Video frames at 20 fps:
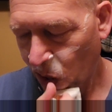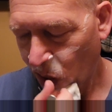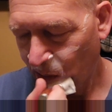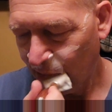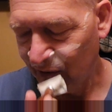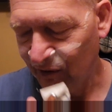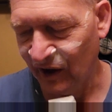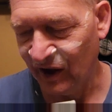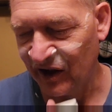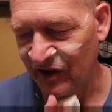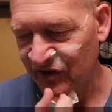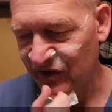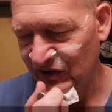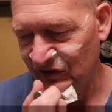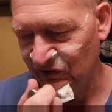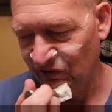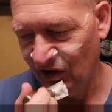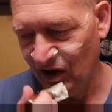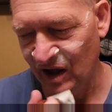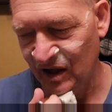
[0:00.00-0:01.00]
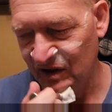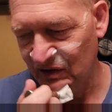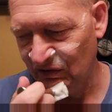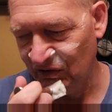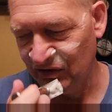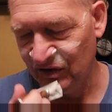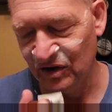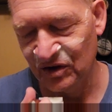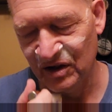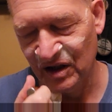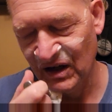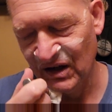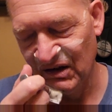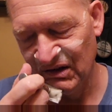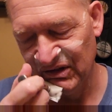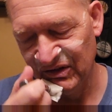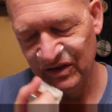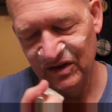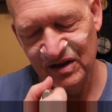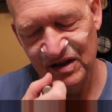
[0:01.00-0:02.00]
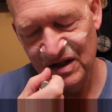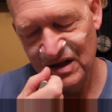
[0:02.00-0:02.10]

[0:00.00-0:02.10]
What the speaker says: Rex and John, the two guys.